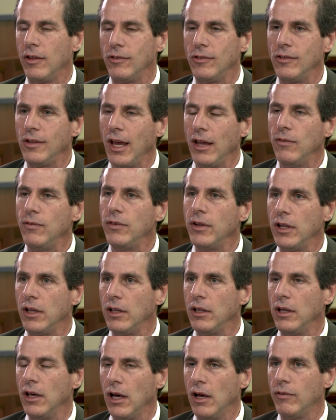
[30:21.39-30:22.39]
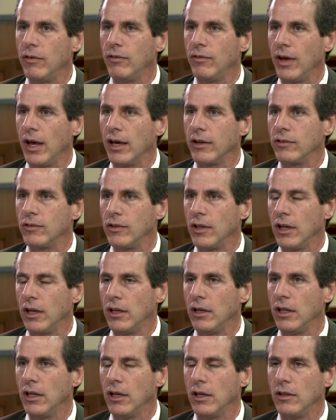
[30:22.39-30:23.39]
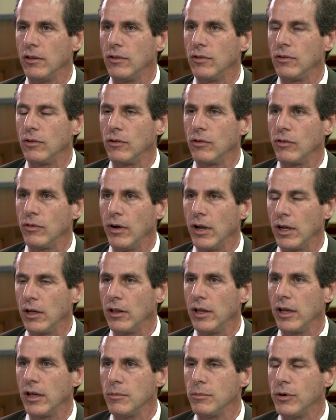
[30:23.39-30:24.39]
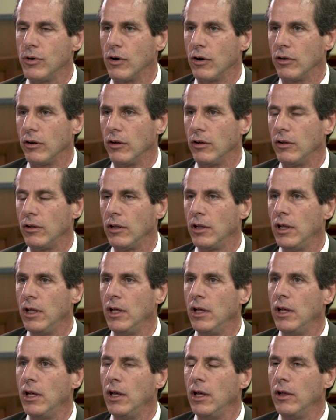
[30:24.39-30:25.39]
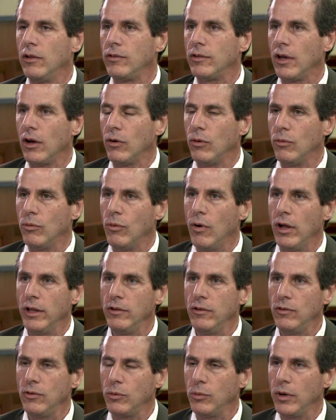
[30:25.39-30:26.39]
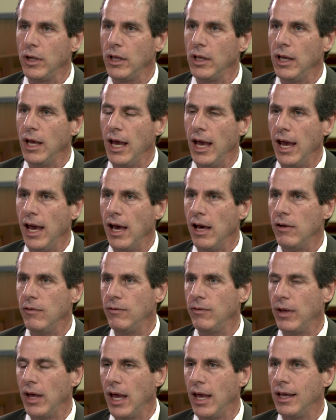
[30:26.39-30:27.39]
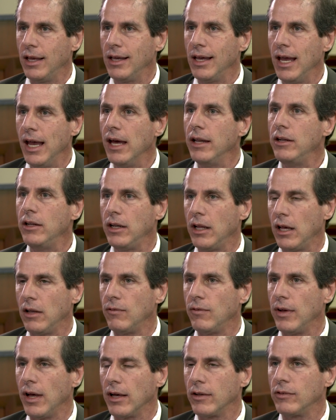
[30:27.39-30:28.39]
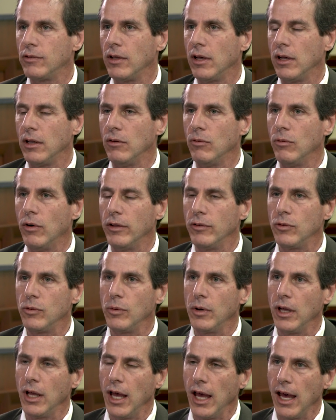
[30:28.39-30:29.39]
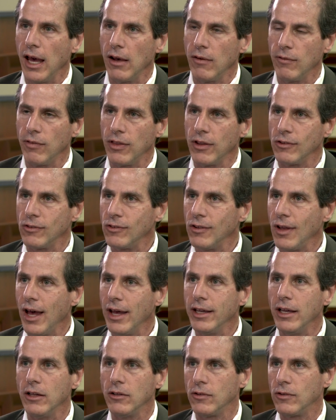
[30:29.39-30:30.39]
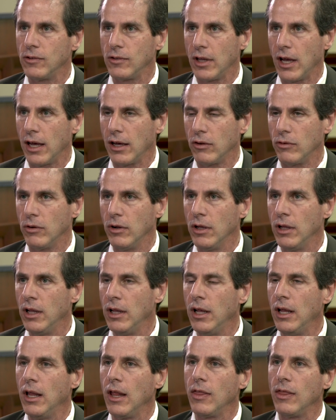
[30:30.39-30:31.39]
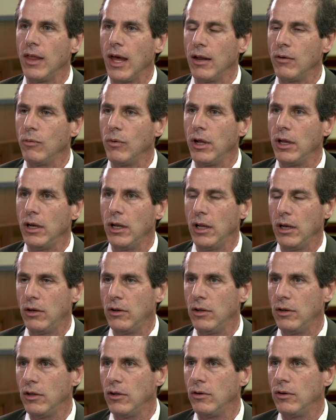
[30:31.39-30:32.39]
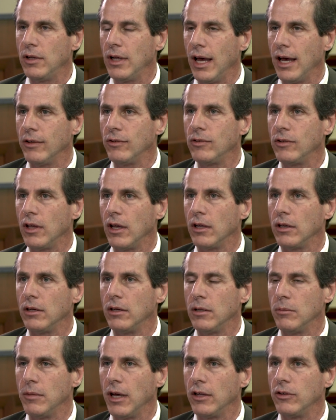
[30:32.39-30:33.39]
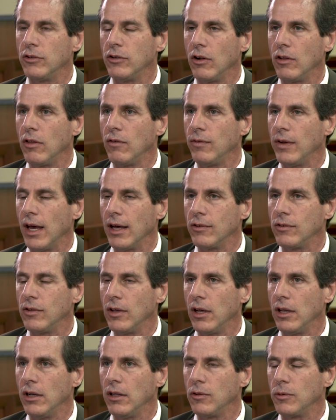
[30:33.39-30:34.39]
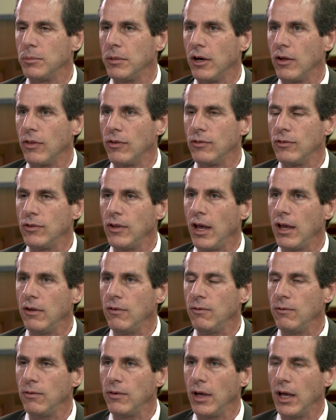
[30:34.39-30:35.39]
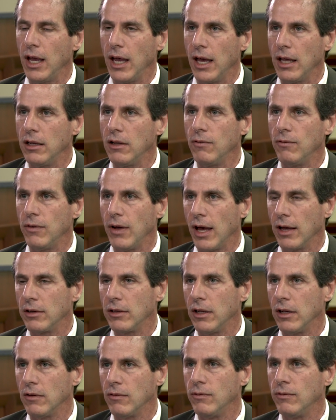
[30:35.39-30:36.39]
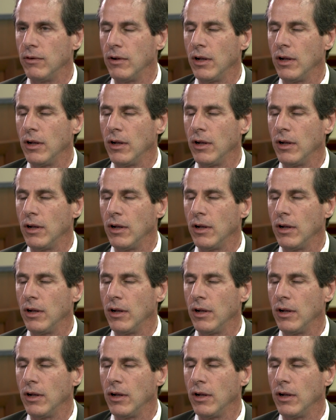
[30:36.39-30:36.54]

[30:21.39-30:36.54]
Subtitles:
The safety of a vaccine is critically important. So once we have a candidate vaccine, once we have the science down, then we need to do testing to make sure the vaccine is both safe and effective.